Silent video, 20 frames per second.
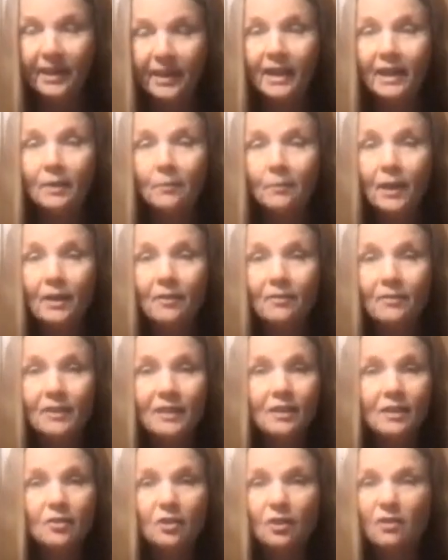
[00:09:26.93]
Anyway,
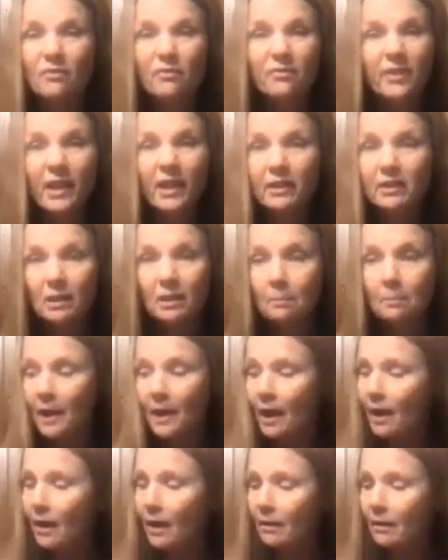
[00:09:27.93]
these are fun to
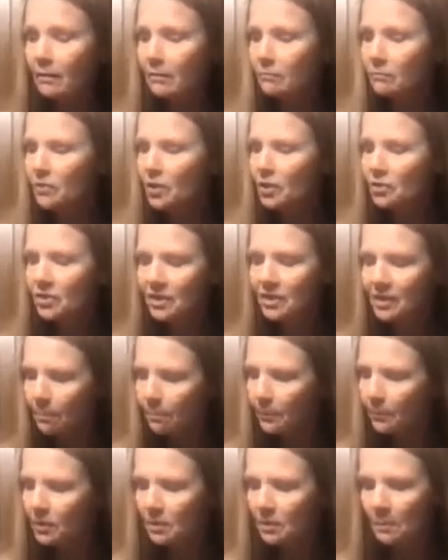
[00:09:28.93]
make. They're
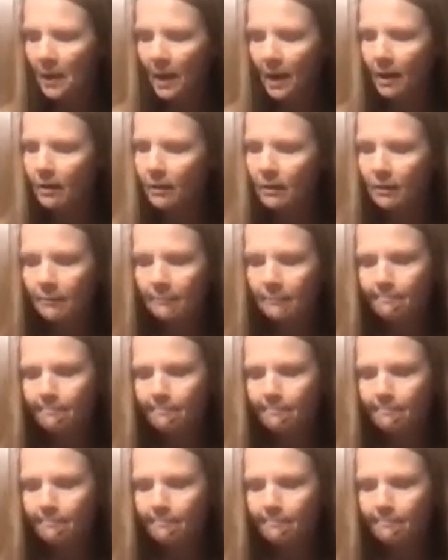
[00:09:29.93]
simple to make,